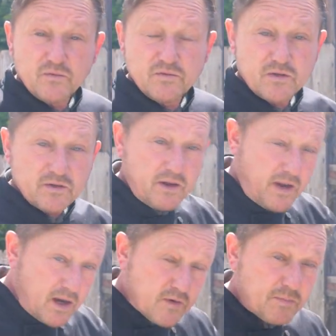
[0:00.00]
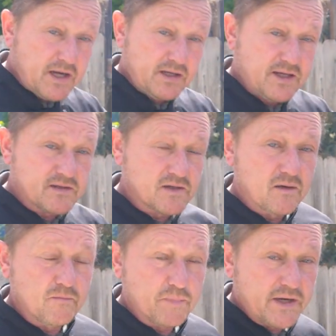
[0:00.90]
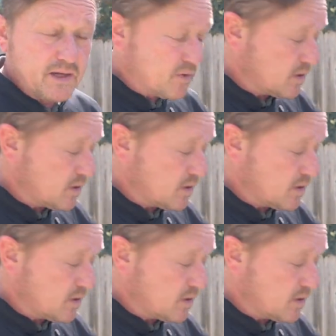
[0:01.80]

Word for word: so that every bite gets bun and